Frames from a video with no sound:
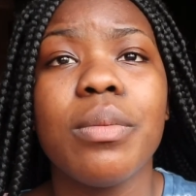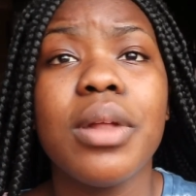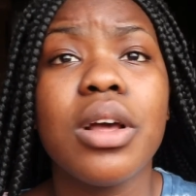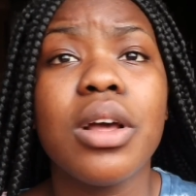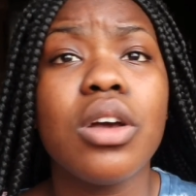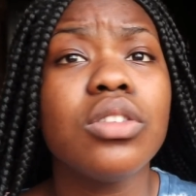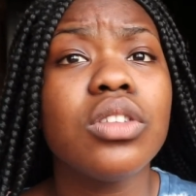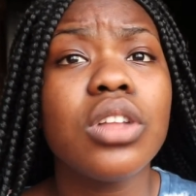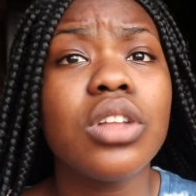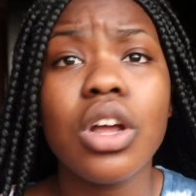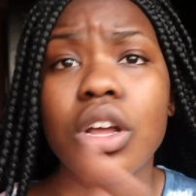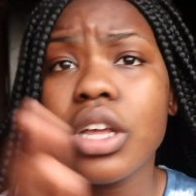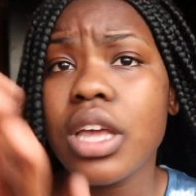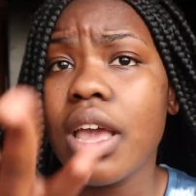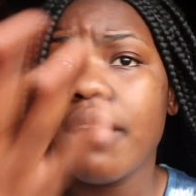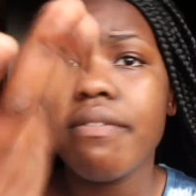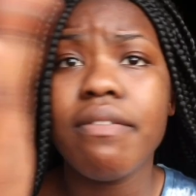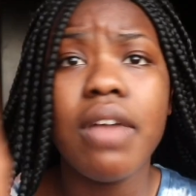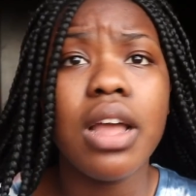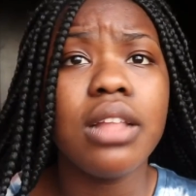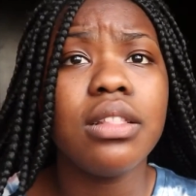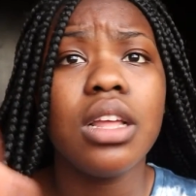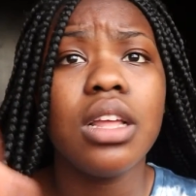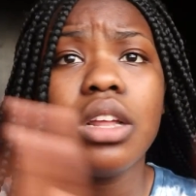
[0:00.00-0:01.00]
But because, okay,
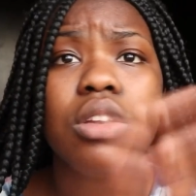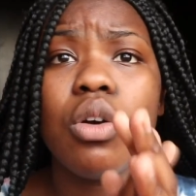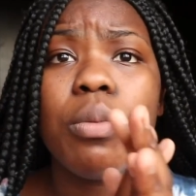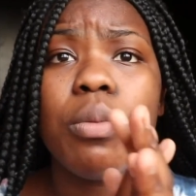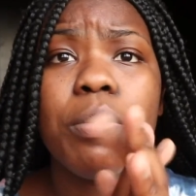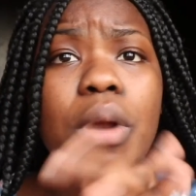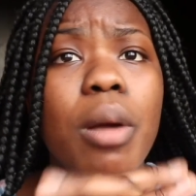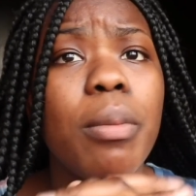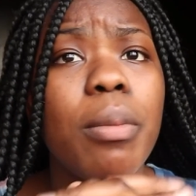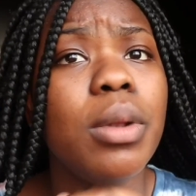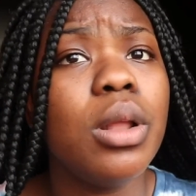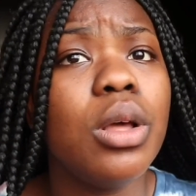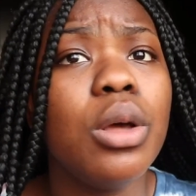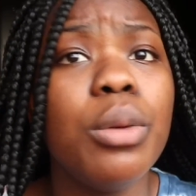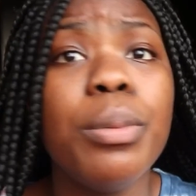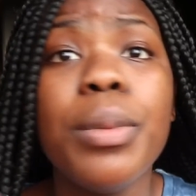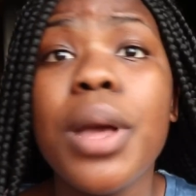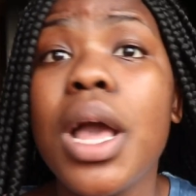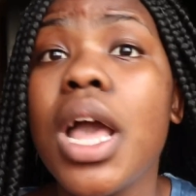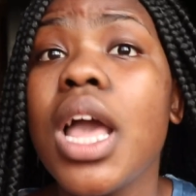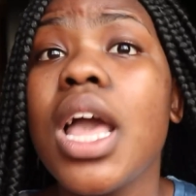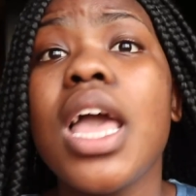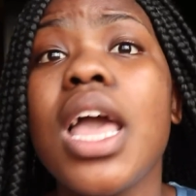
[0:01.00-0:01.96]
fine, then, no problem.